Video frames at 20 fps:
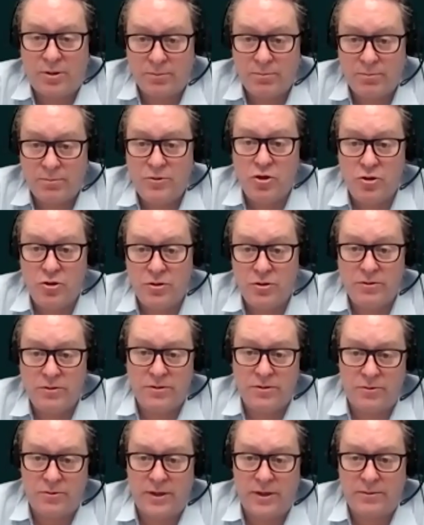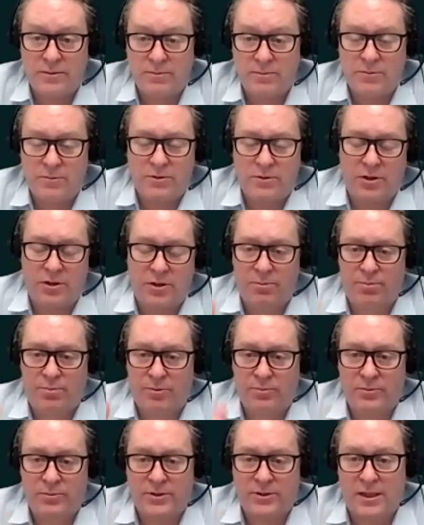new direct, you know,
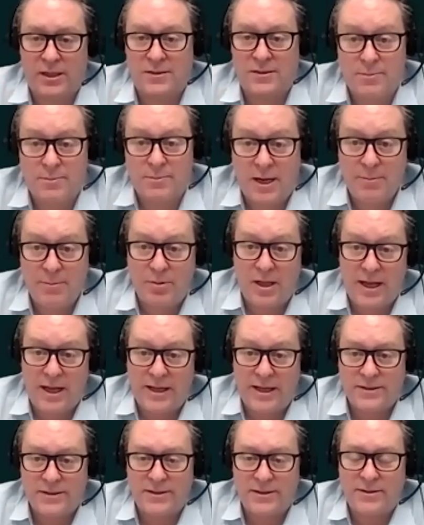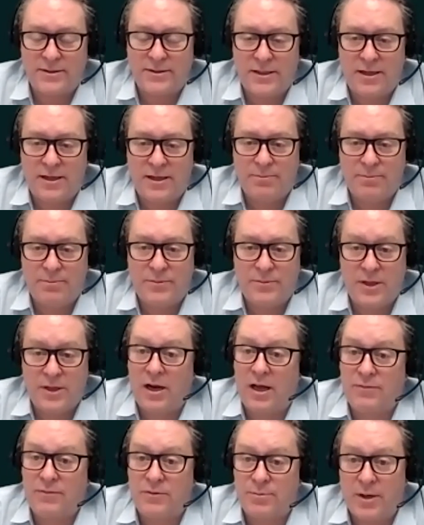custom made plants, they'll
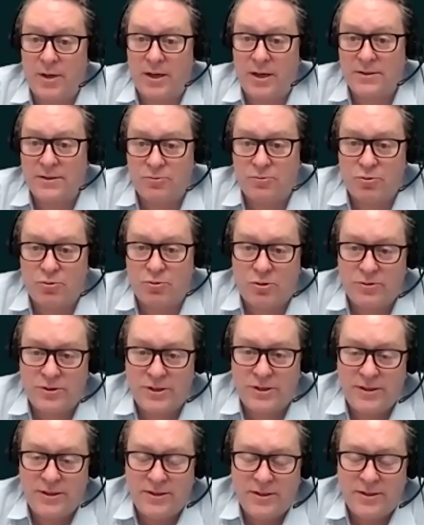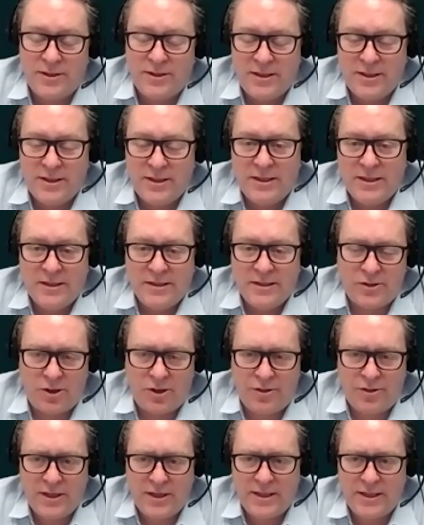have to pay us a royalty. So
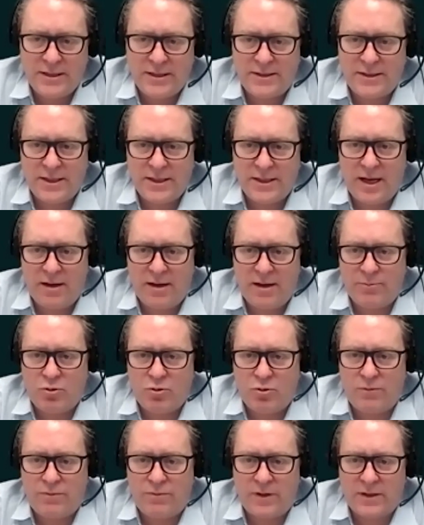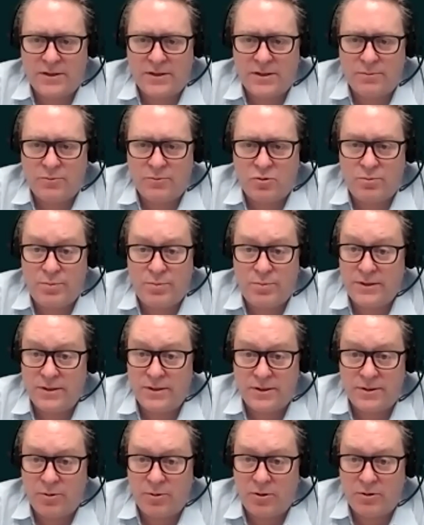I think it's in our more flexible
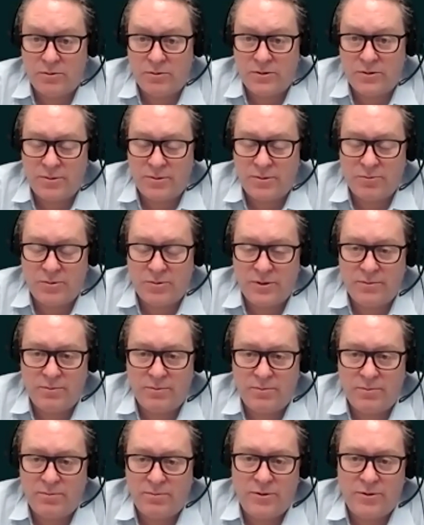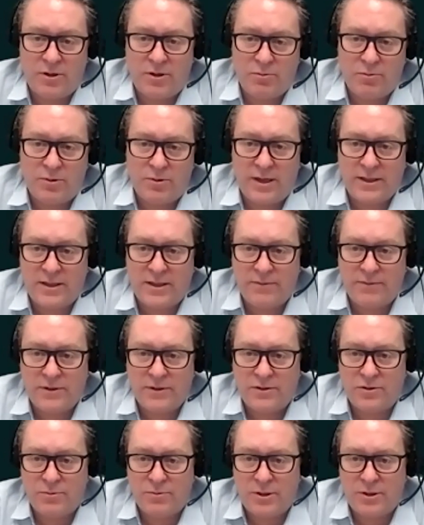business models. I mean, we, you know, without
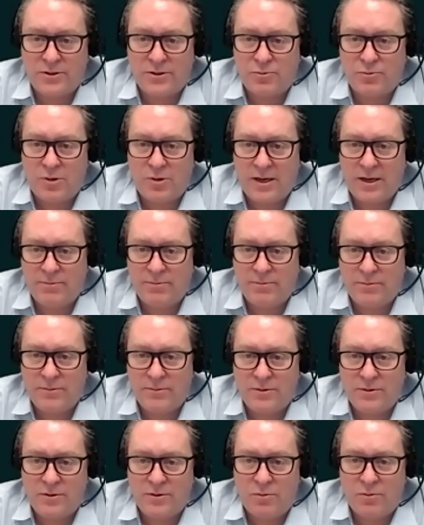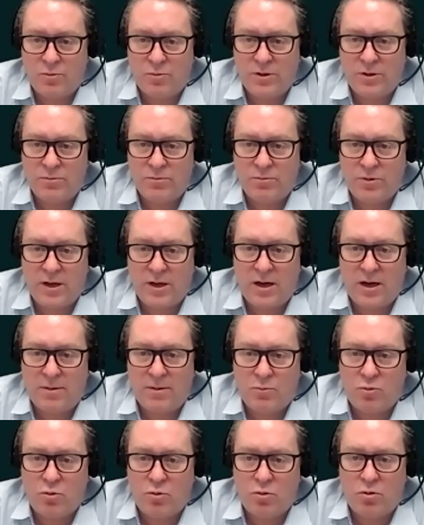giving too much away, you know, we are
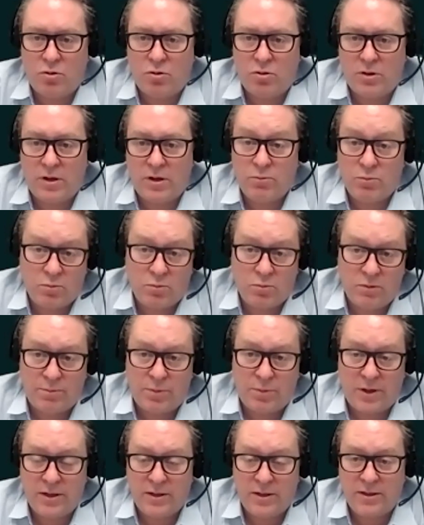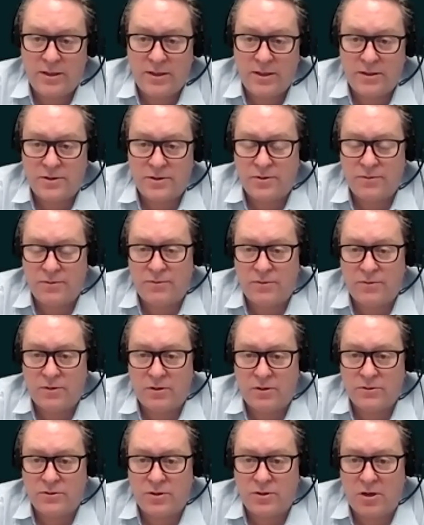more, and we've been in the industry for a
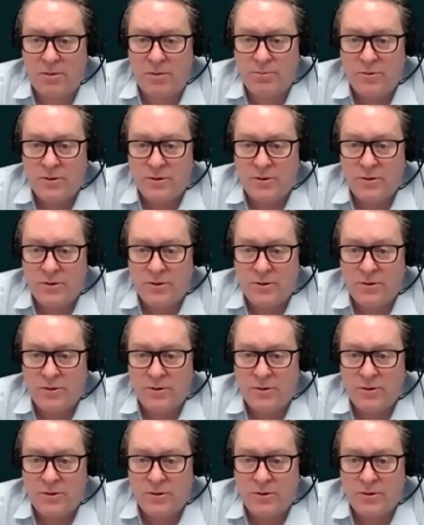long time.